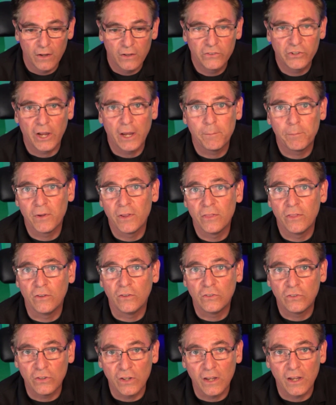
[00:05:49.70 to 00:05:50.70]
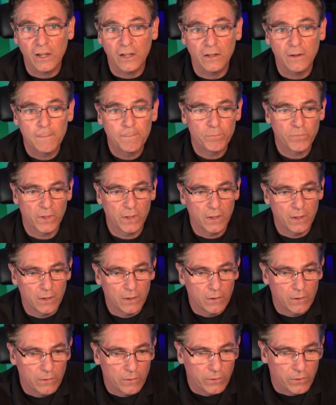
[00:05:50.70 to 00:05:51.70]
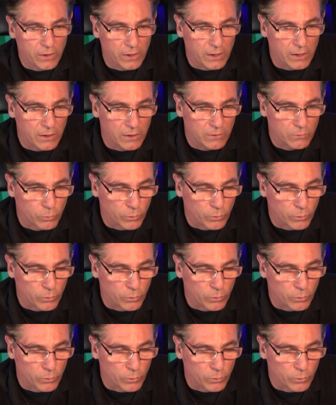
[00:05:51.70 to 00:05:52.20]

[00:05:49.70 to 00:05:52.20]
type in the scene, the